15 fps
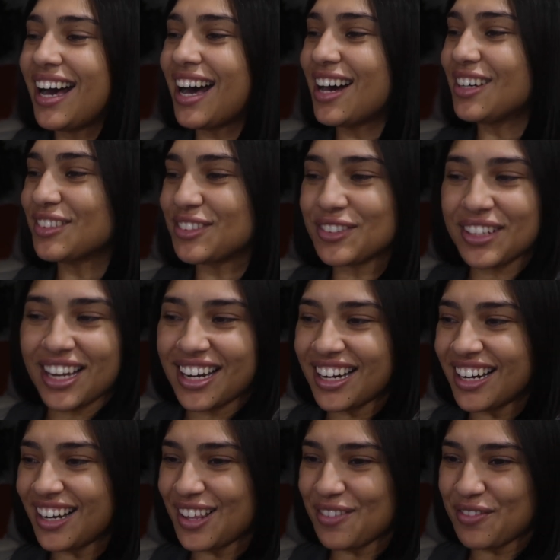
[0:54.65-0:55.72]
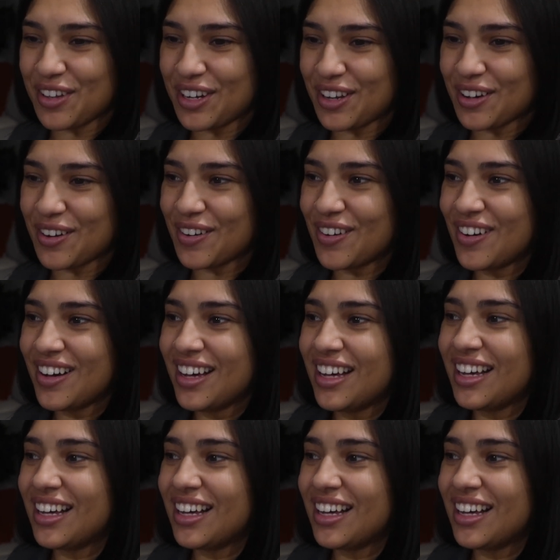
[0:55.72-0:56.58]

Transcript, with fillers: I'll do that in another video